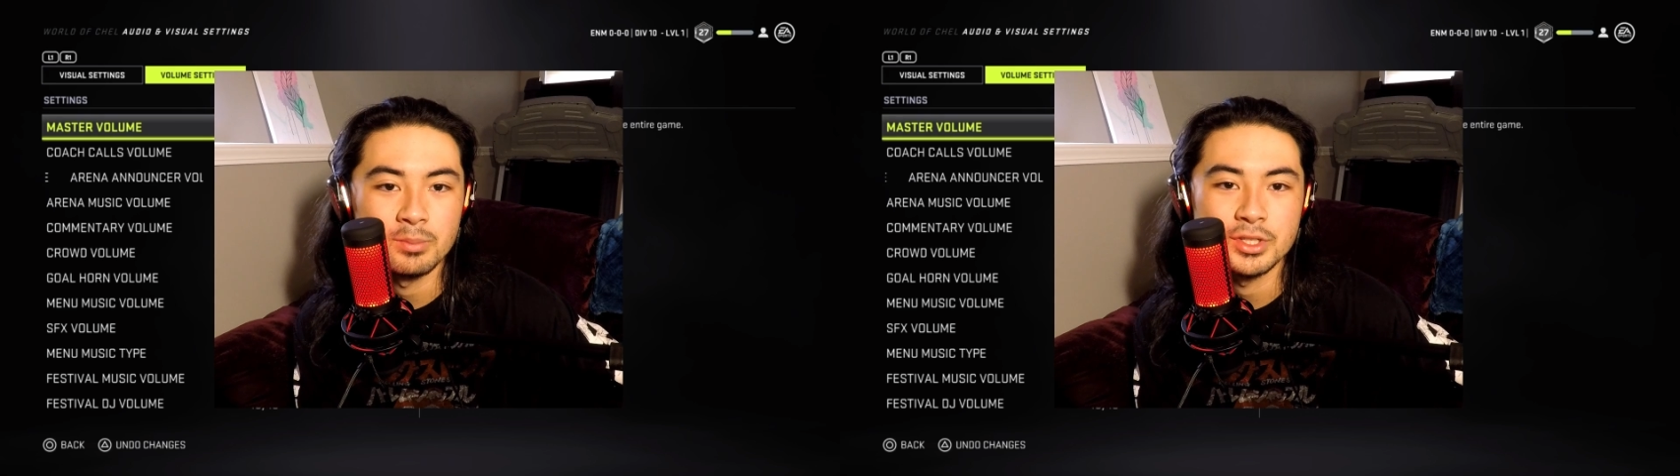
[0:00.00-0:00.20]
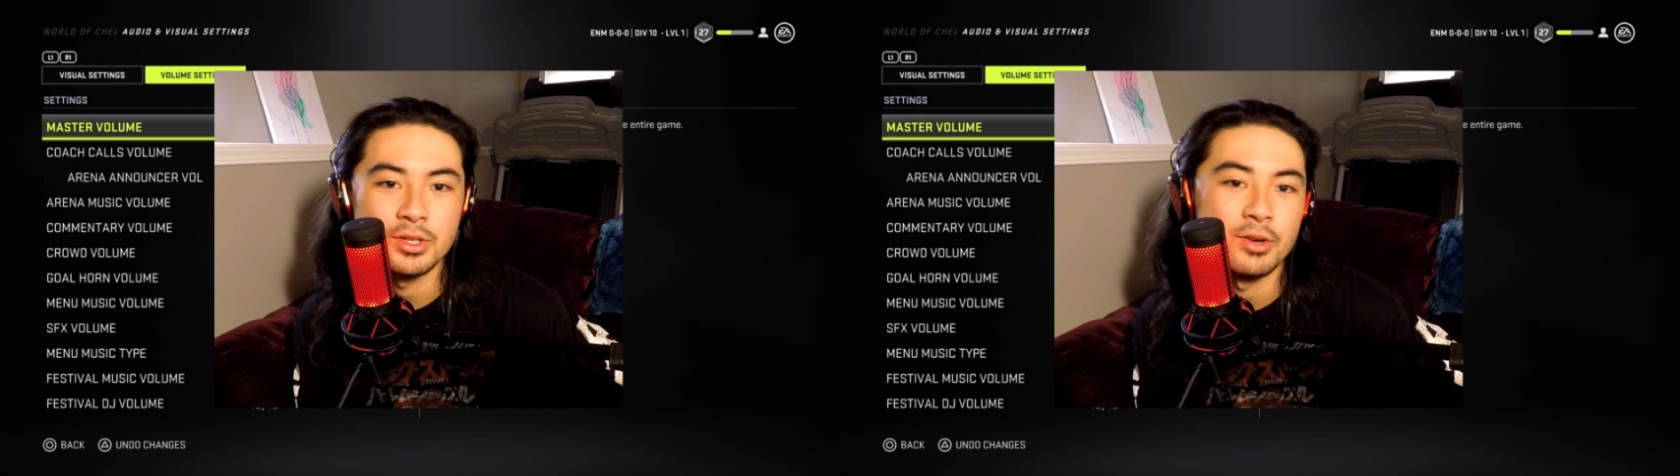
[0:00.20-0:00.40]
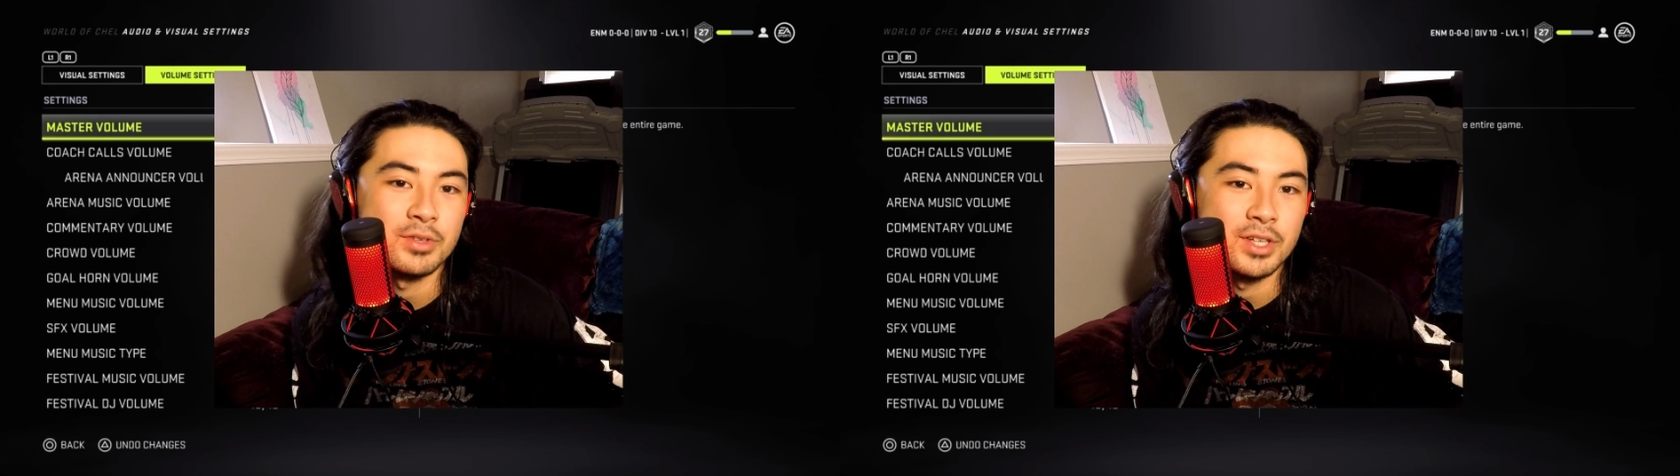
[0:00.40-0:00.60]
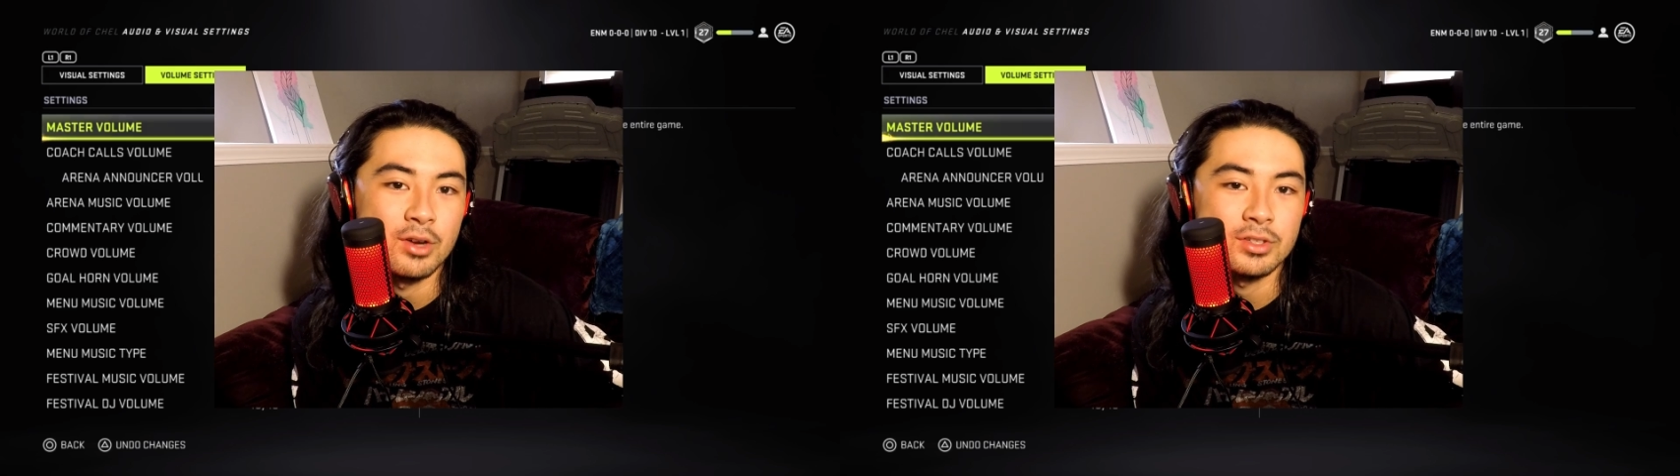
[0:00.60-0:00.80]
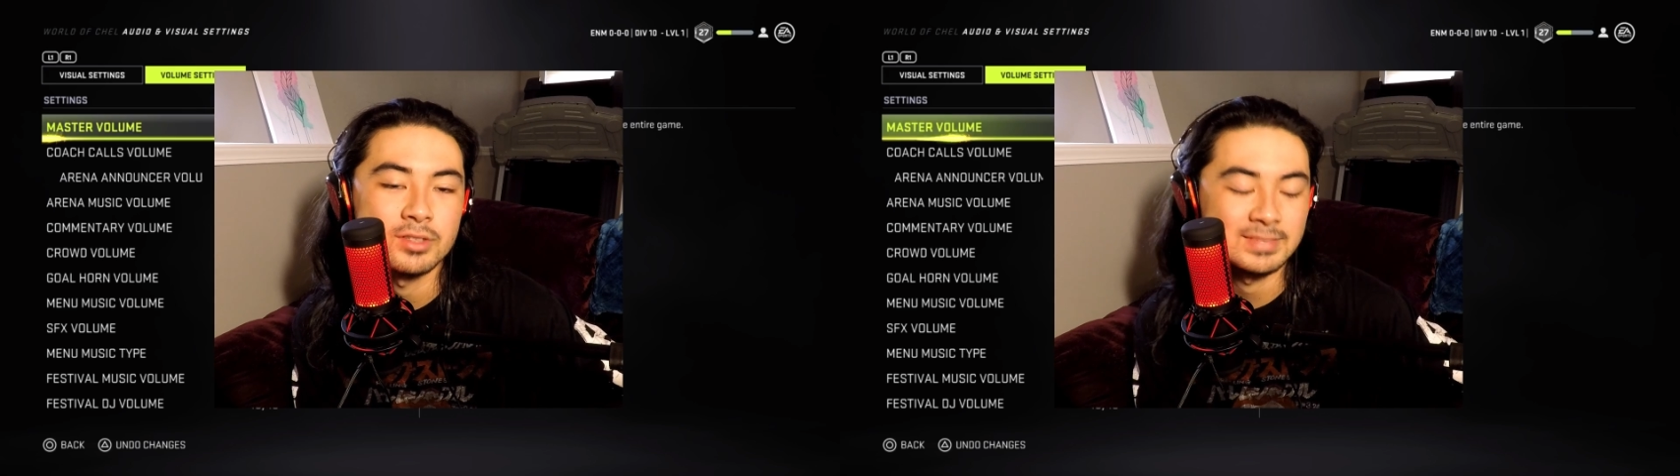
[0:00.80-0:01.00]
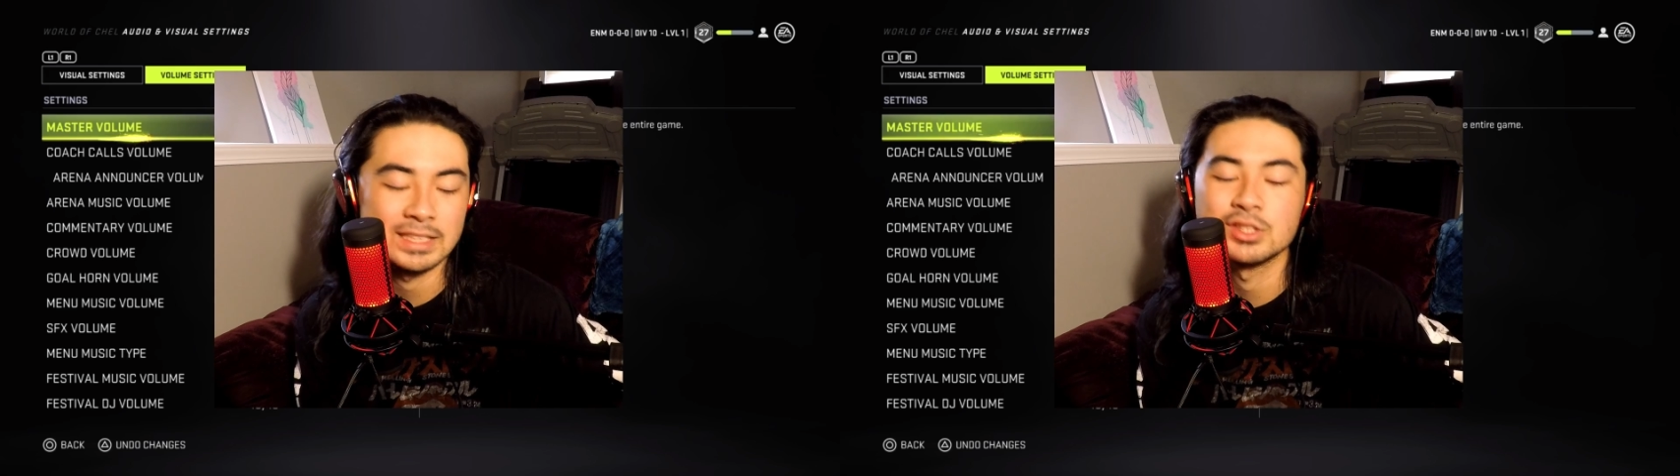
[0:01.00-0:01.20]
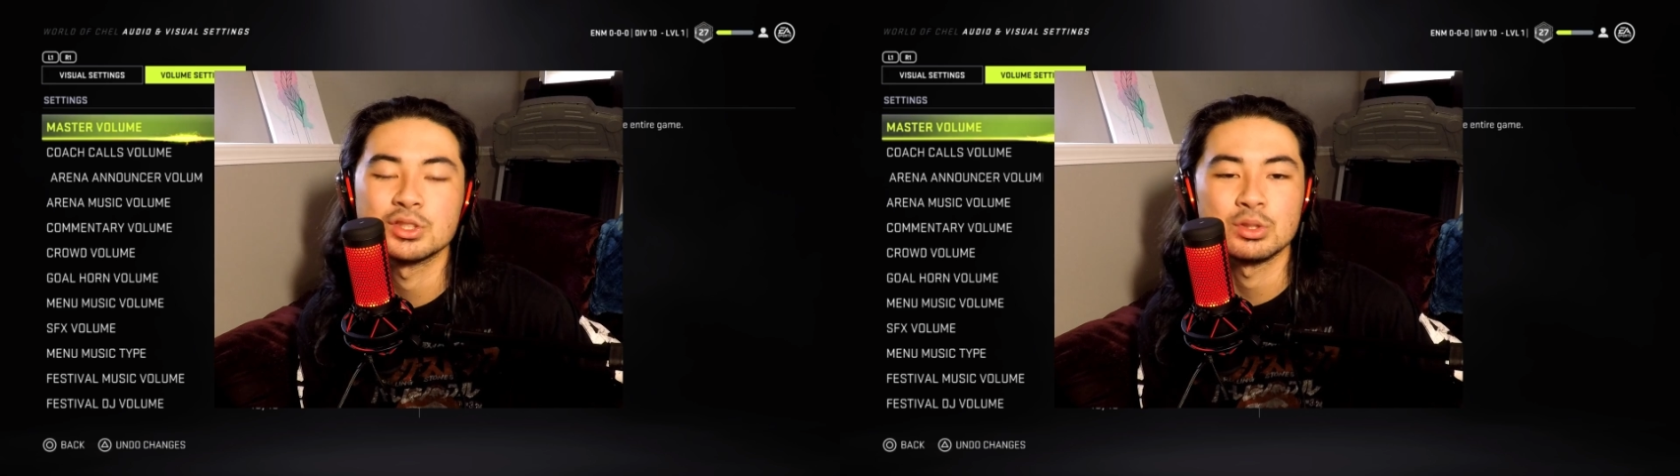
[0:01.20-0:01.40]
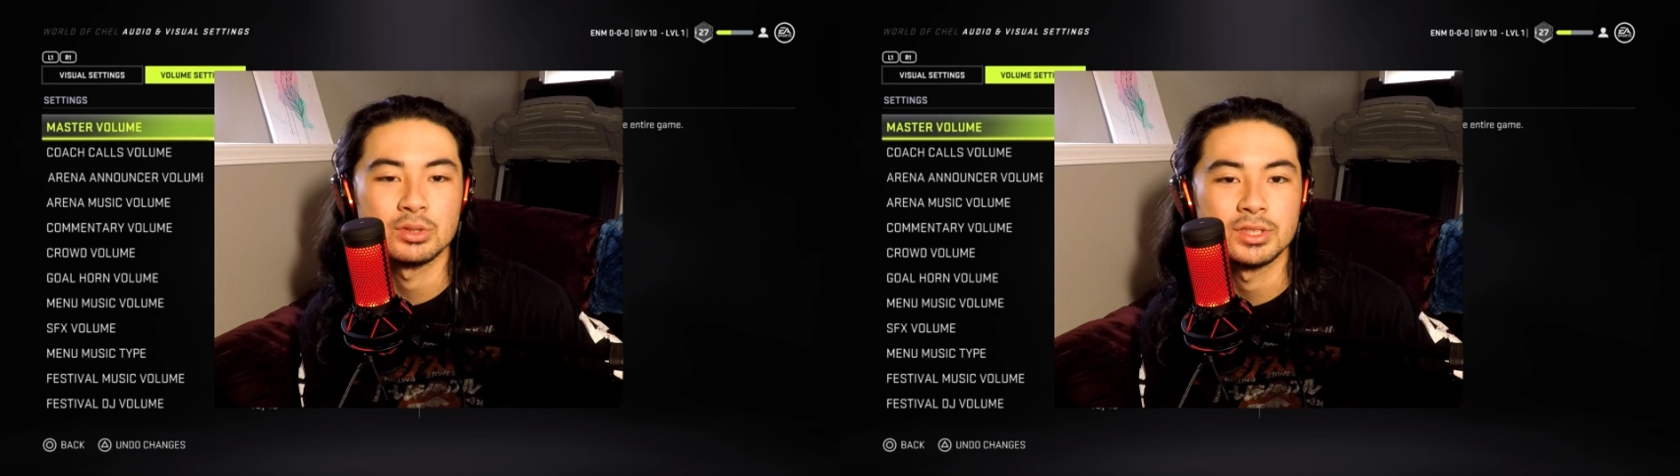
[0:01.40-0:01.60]
But you know, if you don't, that's
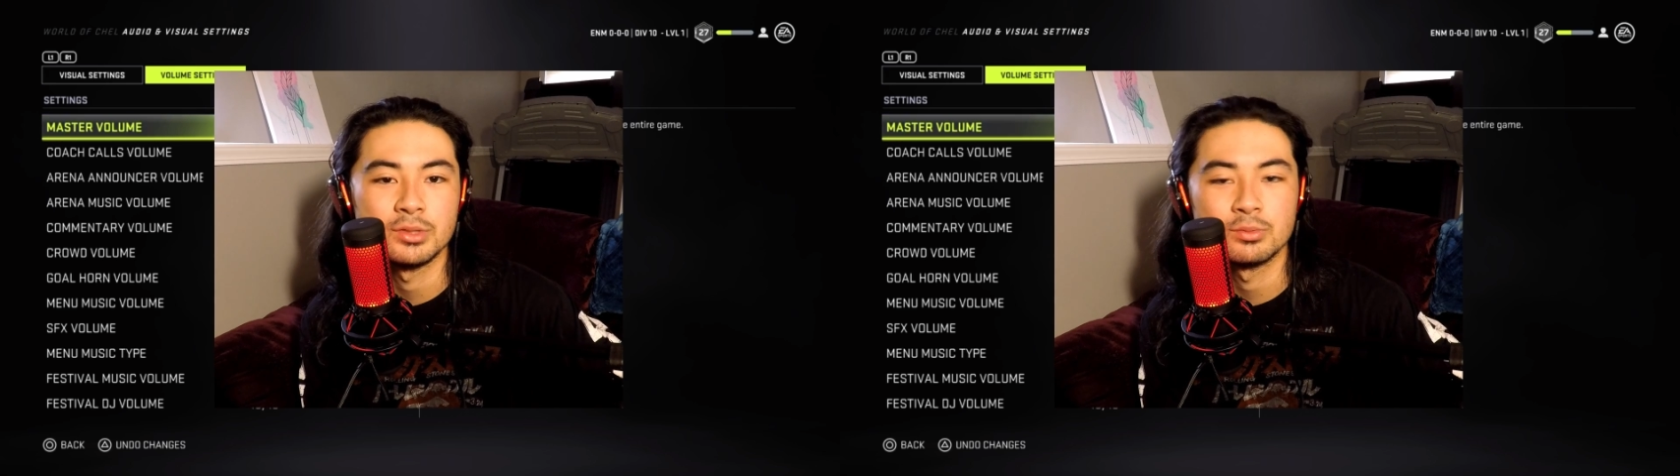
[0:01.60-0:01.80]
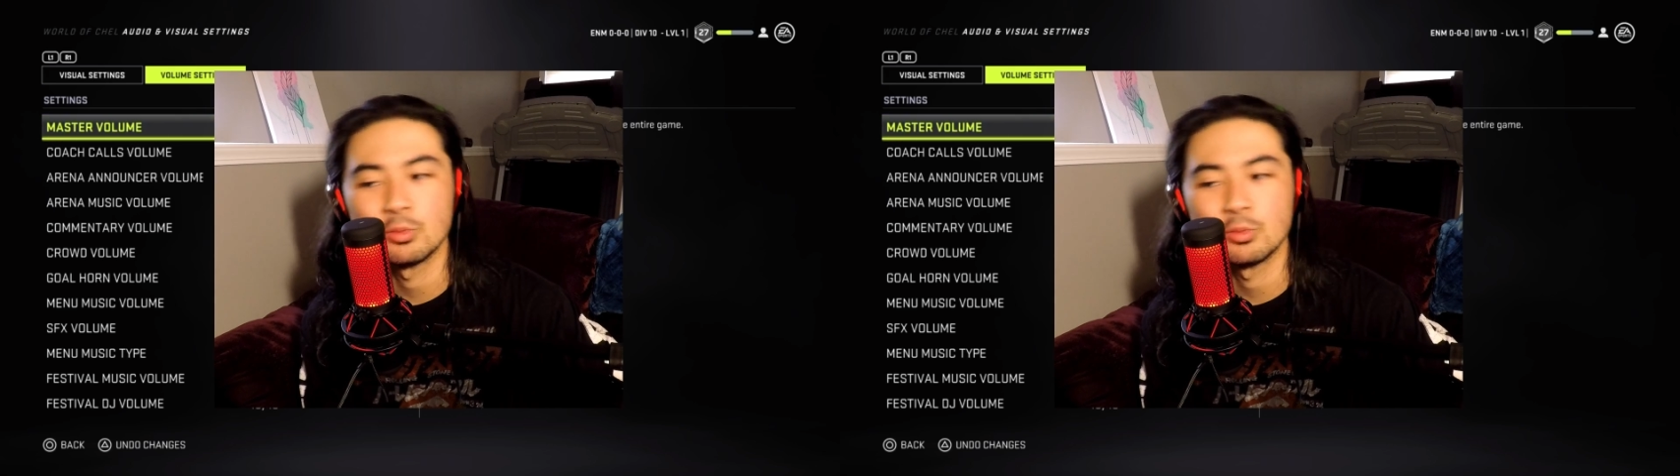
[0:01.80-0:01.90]
also cool too.